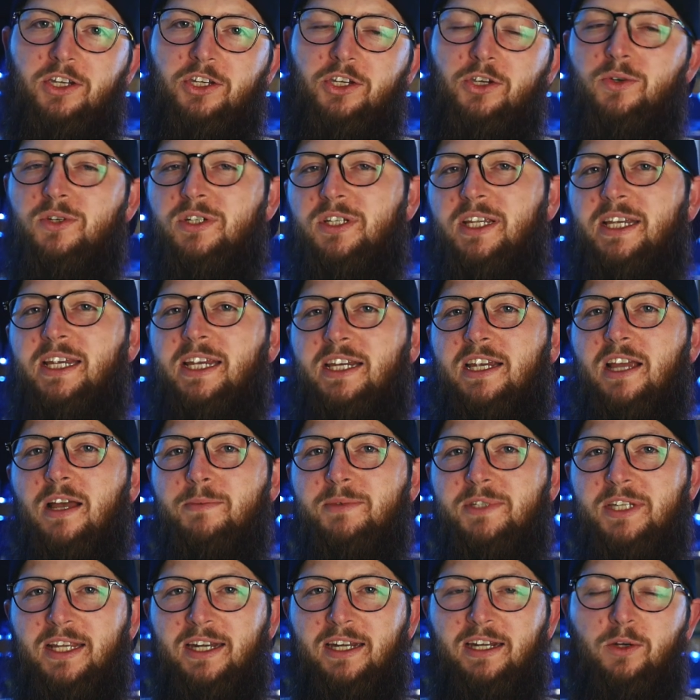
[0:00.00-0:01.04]
Usually he
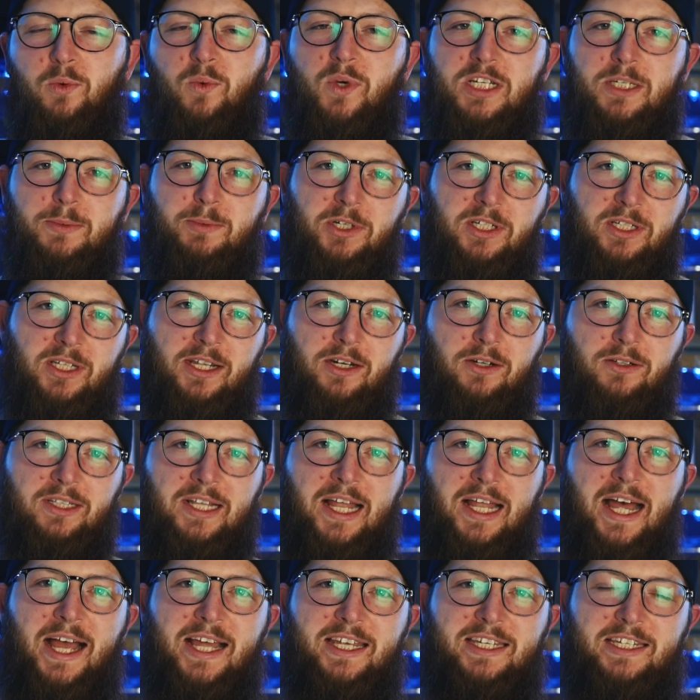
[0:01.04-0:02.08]
comes in and he whispers little
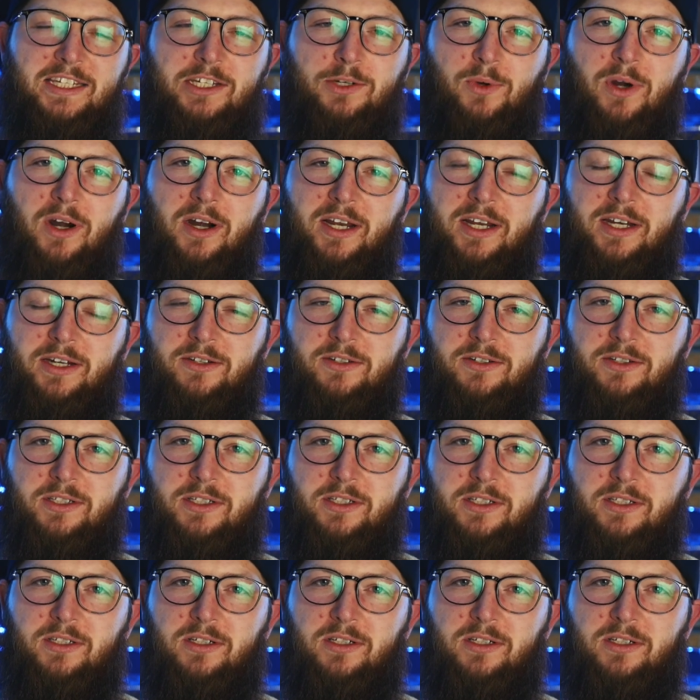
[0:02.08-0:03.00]
lies into our ears.